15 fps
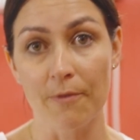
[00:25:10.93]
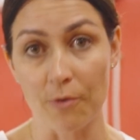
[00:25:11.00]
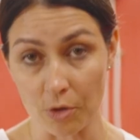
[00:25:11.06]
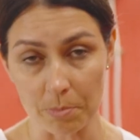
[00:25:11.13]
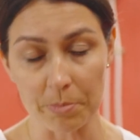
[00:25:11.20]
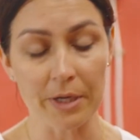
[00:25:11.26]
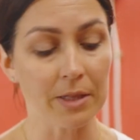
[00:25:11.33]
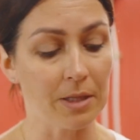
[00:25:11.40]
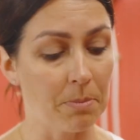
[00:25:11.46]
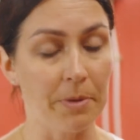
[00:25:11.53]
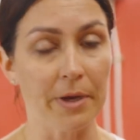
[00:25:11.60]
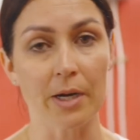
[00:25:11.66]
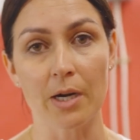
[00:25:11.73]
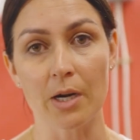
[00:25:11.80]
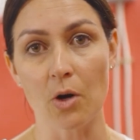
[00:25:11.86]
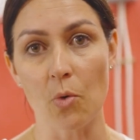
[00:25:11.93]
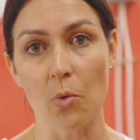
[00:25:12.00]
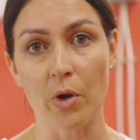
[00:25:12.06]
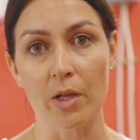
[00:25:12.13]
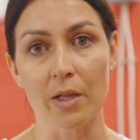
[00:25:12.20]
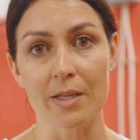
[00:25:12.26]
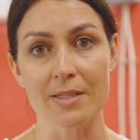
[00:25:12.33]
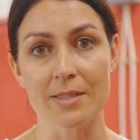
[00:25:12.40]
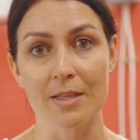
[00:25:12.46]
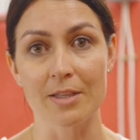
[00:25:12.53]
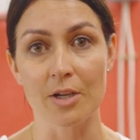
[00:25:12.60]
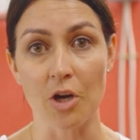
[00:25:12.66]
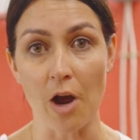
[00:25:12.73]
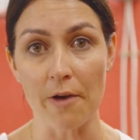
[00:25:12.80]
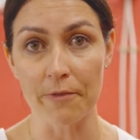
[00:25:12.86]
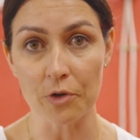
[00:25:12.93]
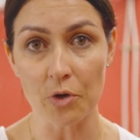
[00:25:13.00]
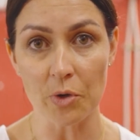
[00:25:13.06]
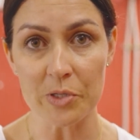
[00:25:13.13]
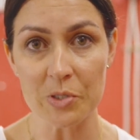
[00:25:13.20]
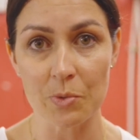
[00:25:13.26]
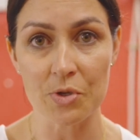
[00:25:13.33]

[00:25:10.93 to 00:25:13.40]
for prickly pear oil is the tocopherols,